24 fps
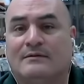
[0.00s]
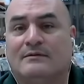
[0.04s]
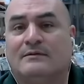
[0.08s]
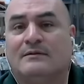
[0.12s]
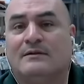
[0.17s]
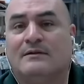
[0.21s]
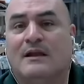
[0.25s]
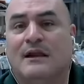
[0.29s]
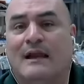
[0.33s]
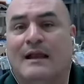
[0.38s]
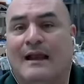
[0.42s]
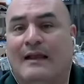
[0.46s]

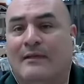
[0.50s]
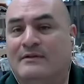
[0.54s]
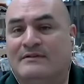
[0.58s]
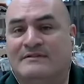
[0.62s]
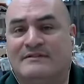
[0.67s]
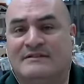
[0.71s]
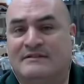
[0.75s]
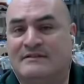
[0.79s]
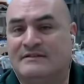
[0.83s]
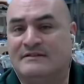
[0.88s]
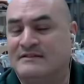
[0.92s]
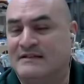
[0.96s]
the
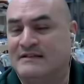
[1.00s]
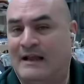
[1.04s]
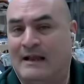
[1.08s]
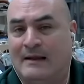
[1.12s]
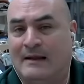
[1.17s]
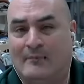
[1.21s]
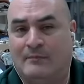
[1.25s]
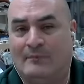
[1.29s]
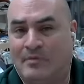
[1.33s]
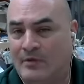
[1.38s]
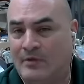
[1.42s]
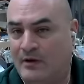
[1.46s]
black-eyed
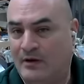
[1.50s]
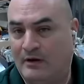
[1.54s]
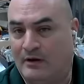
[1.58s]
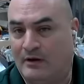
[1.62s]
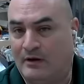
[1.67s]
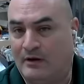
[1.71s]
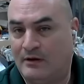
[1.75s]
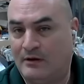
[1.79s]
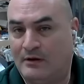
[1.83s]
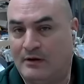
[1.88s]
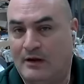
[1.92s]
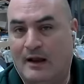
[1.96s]
kid
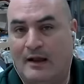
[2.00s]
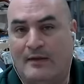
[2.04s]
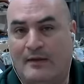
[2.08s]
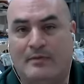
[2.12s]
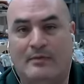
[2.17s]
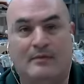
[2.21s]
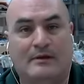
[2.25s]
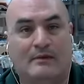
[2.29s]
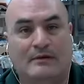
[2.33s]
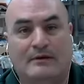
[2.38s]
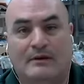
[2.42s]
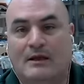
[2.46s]
phenomenon
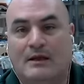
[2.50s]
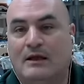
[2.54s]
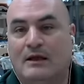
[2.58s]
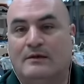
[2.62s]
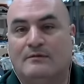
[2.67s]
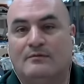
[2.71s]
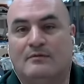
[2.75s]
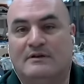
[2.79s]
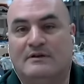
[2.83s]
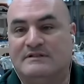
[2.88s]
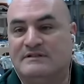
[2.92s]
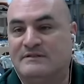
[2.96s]
is
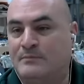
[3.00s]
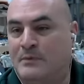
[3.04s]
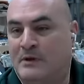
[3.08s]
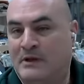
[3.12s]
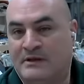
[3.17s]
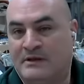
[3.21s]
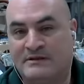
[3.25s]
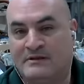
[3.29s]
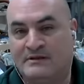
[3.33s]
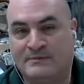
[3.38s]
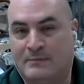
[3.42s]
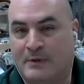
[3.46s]
fairly
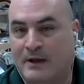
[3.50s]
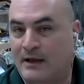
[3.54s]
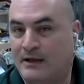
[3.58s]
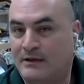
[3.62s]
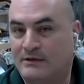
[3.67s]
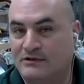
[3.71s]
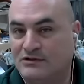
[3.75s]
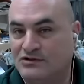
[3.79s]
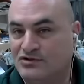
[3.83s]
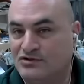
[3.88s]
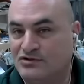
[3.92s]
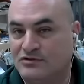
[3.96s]
recent in the
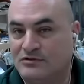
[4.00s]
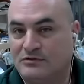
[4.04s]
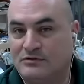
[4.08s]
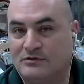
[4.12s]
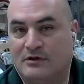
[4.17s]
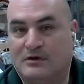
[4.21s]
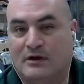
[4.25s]
world